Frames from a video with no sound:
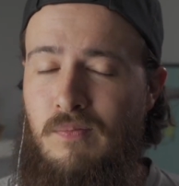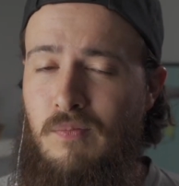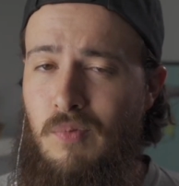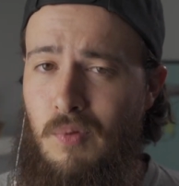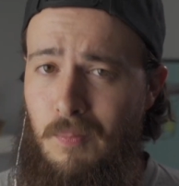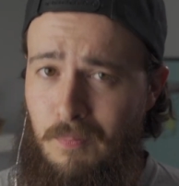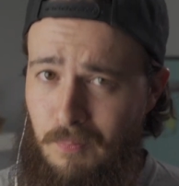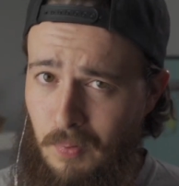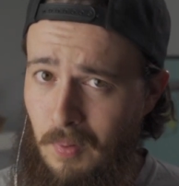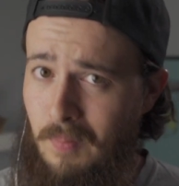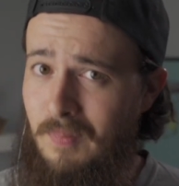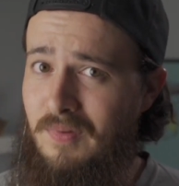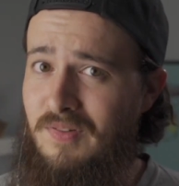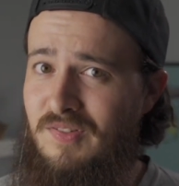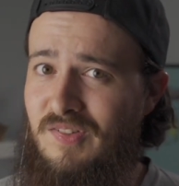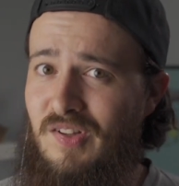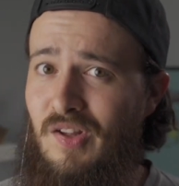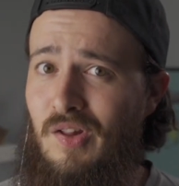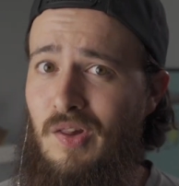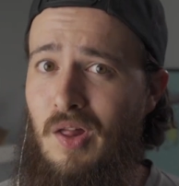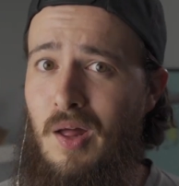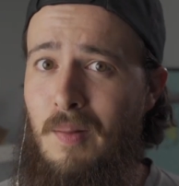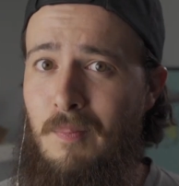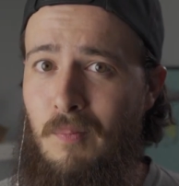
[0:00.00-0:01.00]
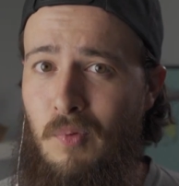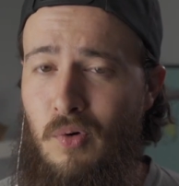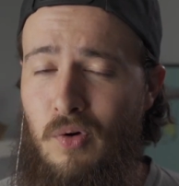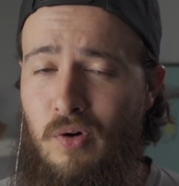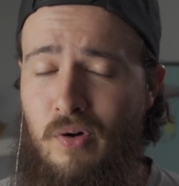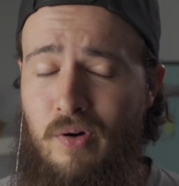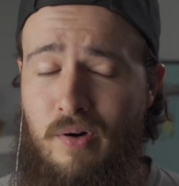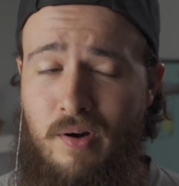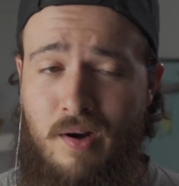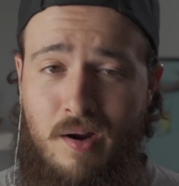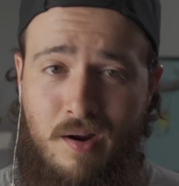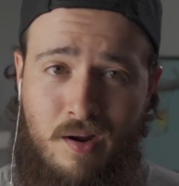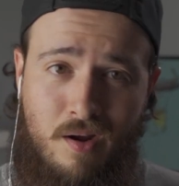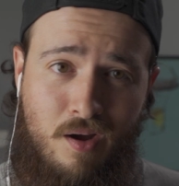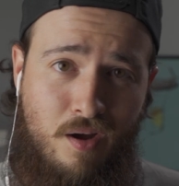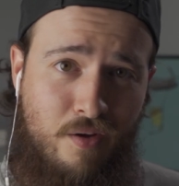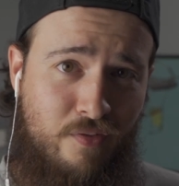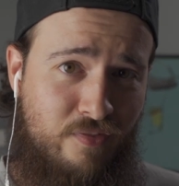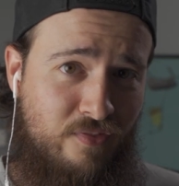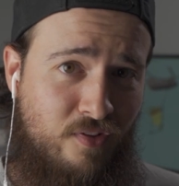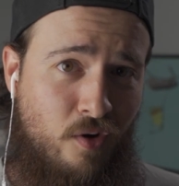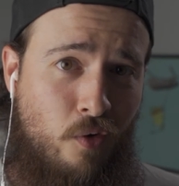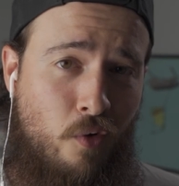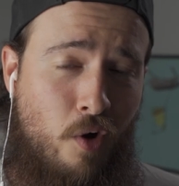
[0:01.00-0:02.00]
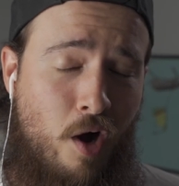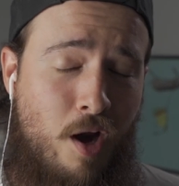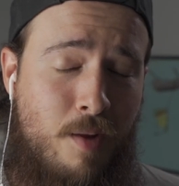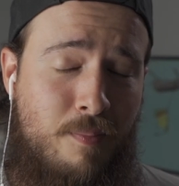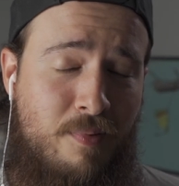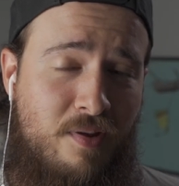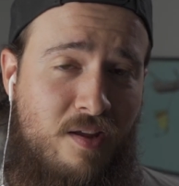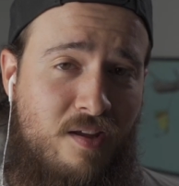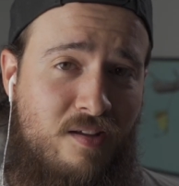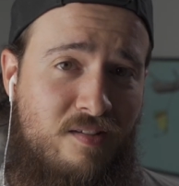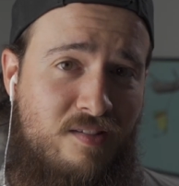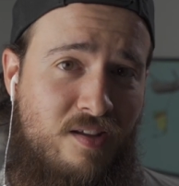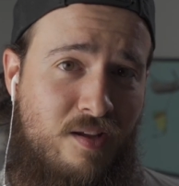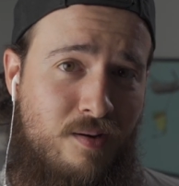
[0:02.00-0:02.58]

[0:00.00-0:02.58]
We'll probably see a lot more of sour IPAs